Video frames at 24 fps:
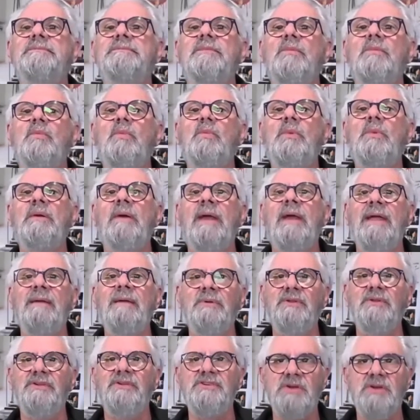We were
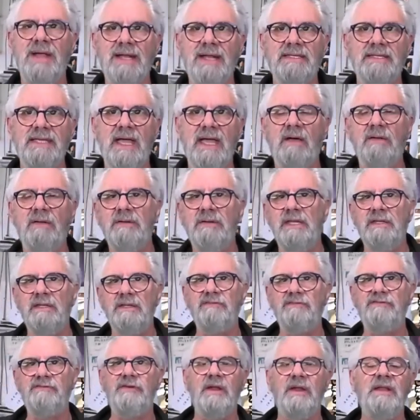able to track down in
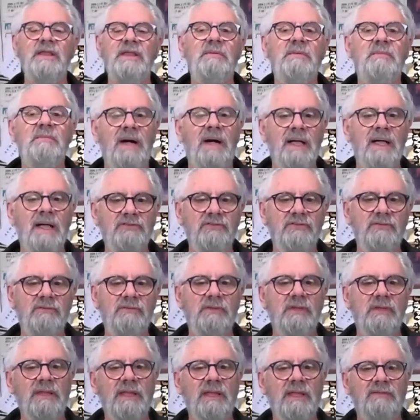the front of the bus,
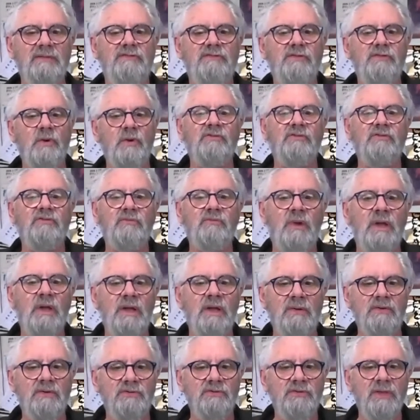like 4
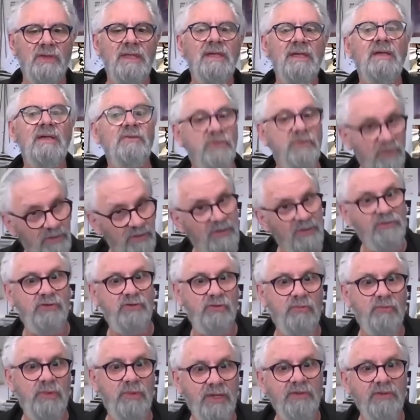rows. So those are
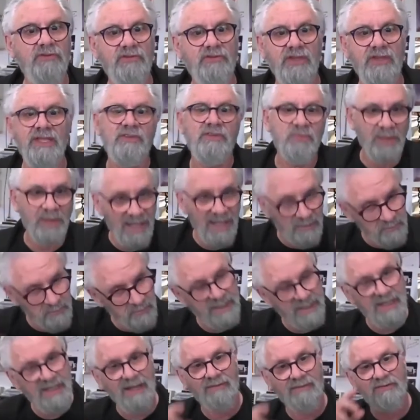real seats. We had them
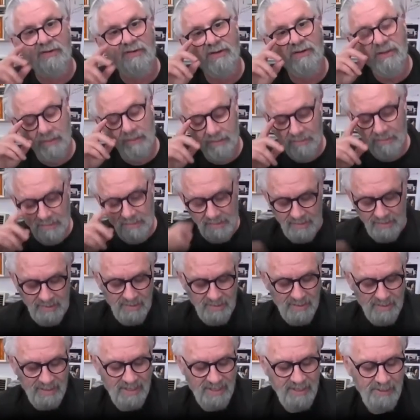recovered.
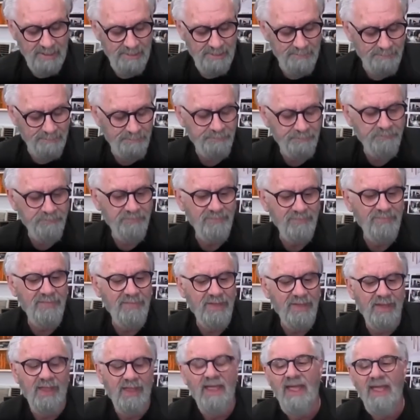And
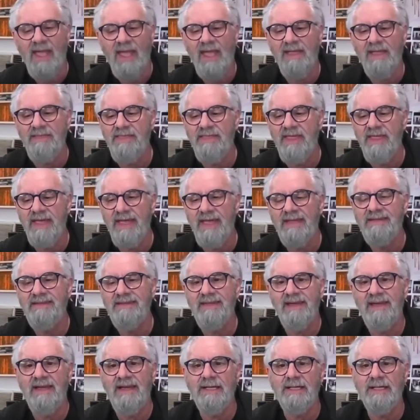
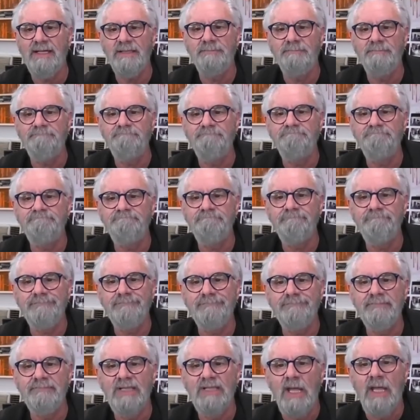then,
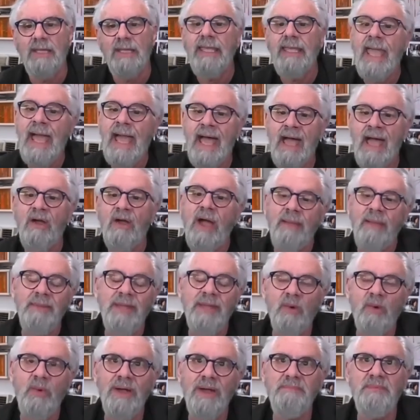yeah, I mean,
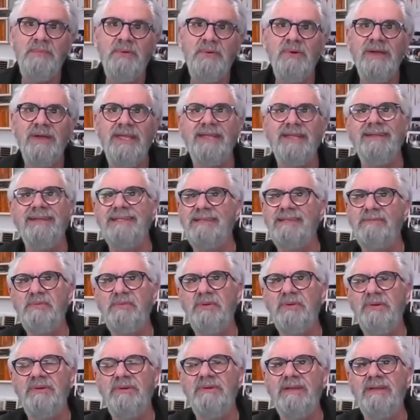at one point, a
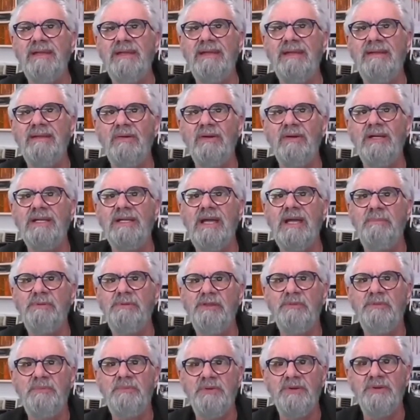
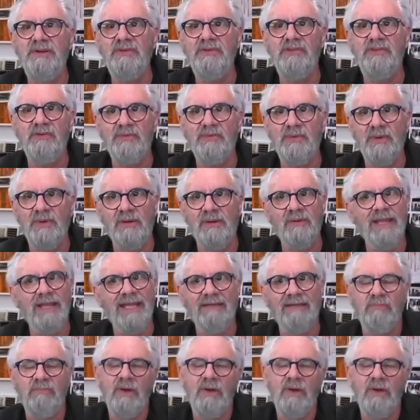couple of producers were like, well,